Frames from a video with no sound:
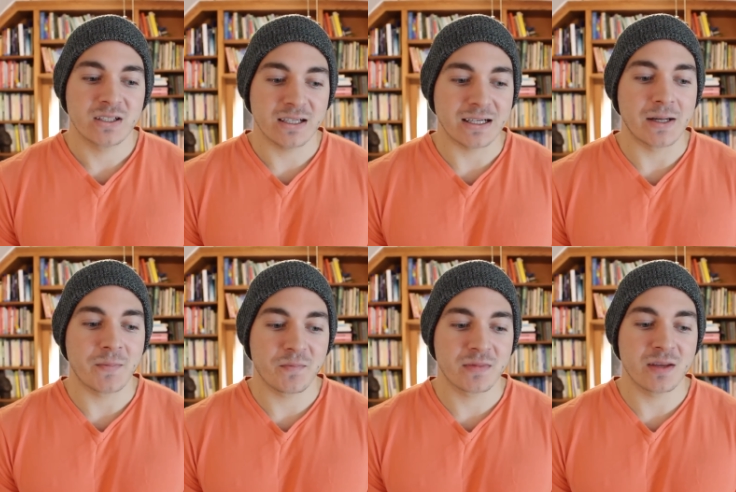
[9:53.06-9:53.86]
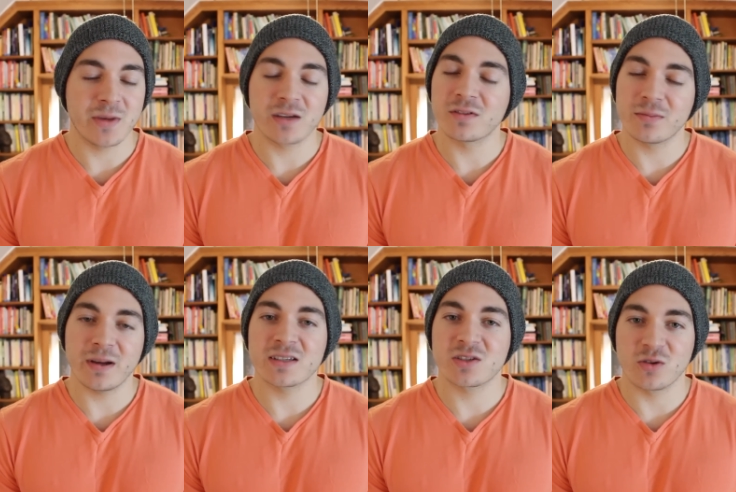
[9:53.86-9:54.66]
yeah, they make for the
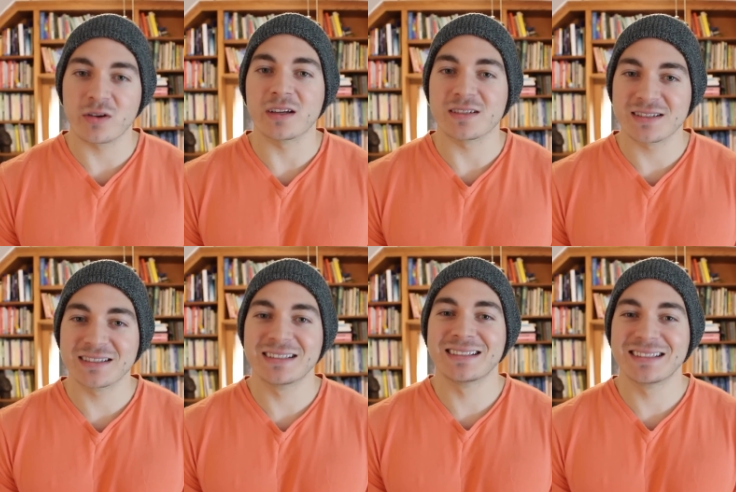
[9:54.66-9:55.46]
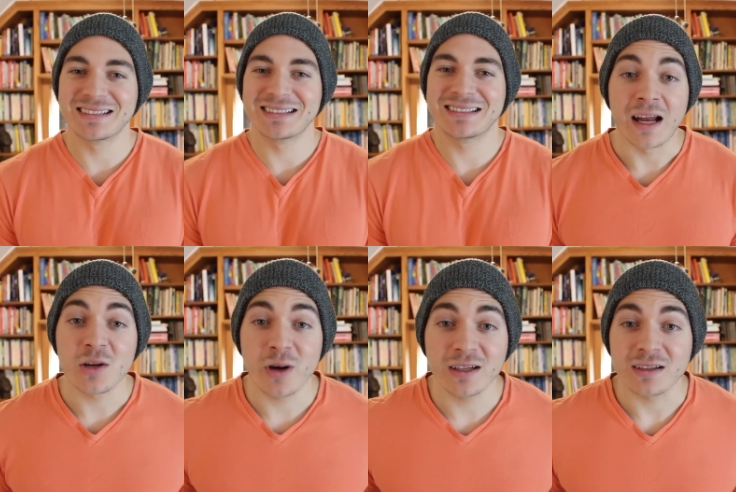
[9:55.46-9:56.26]
best stories.
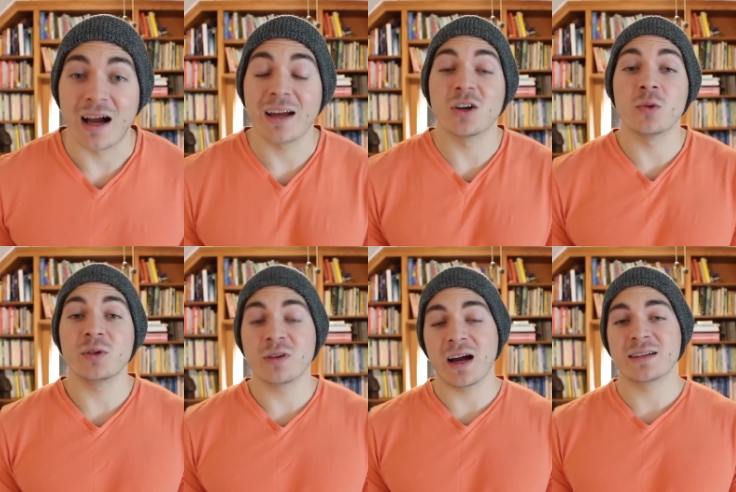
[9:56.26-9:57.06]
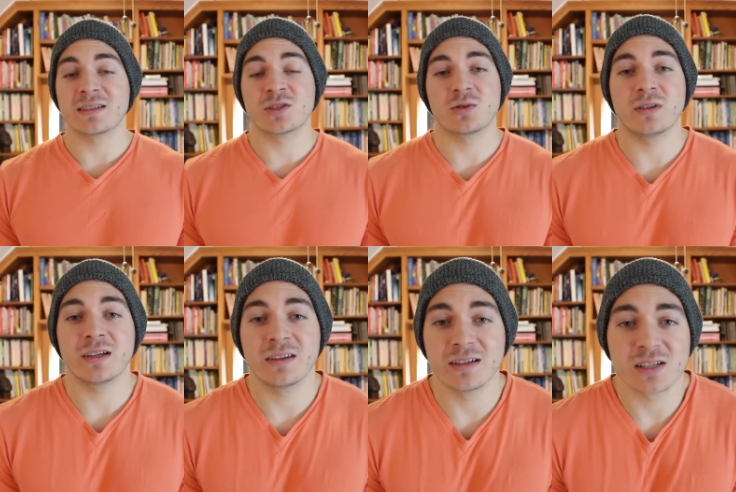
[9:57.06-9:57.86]
Anyway, I hope you guys
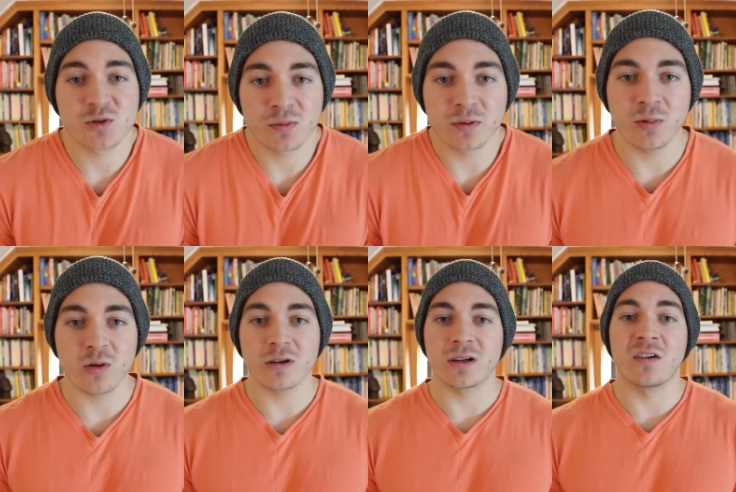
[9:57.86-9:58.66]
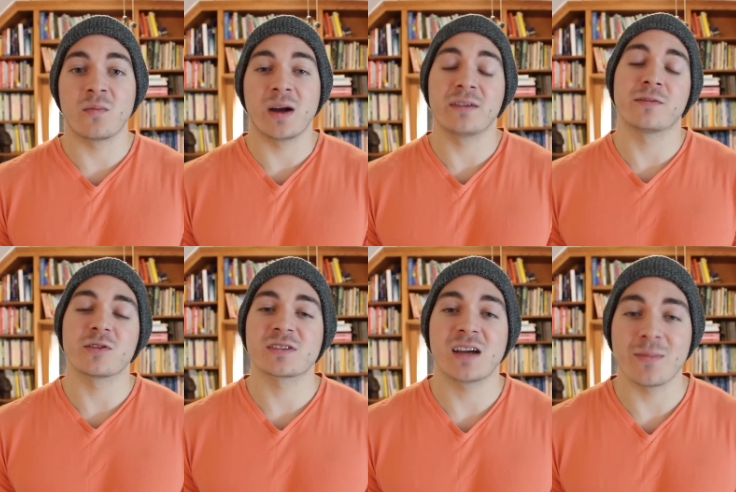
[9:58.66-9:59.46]
enjoyed this trip report of my
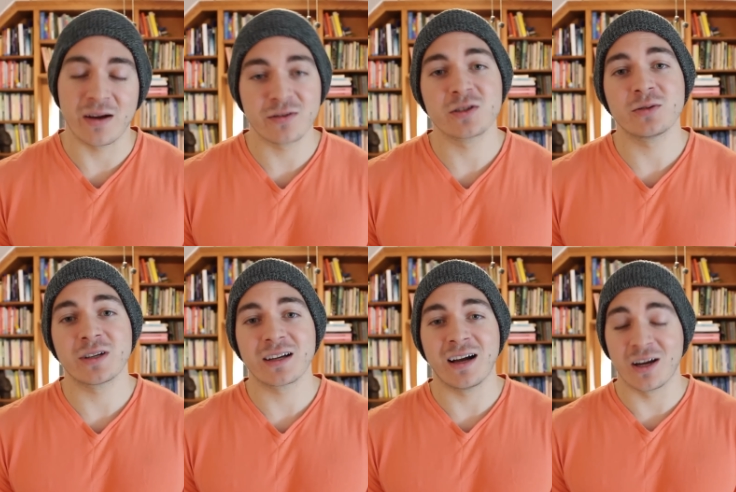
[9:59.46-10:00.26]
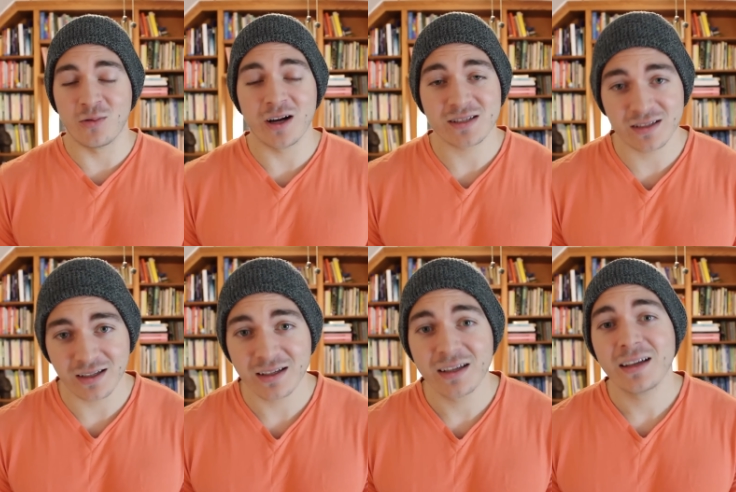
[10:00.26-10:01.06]
first time ever doing
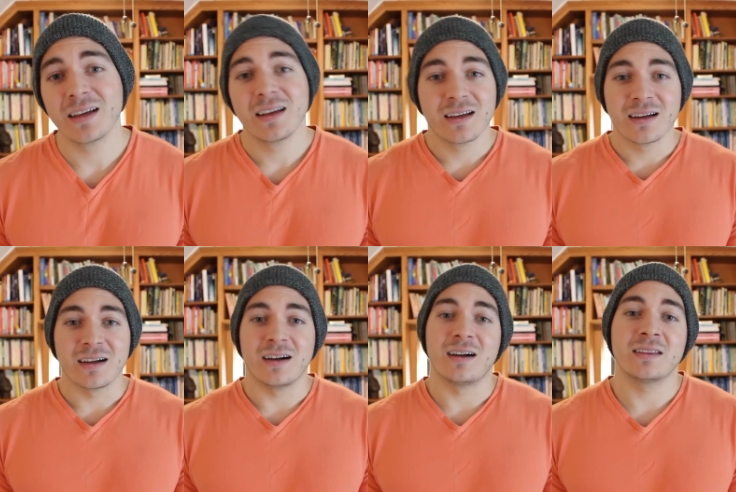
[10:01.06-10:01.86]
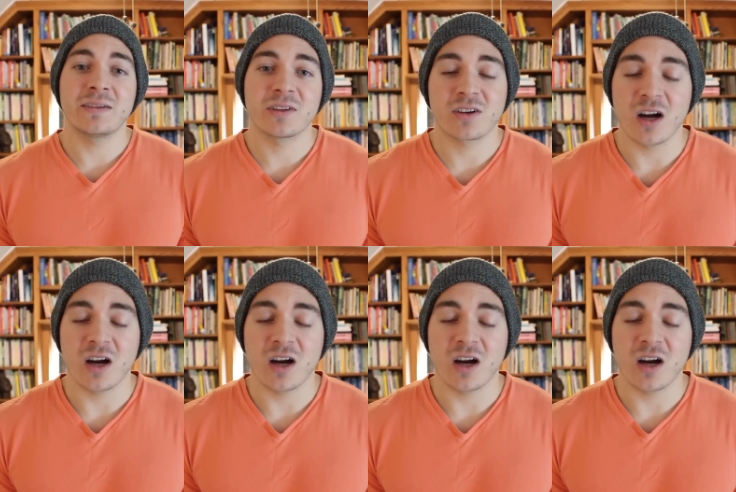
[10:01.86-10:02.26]
ayahuasca. Leave in the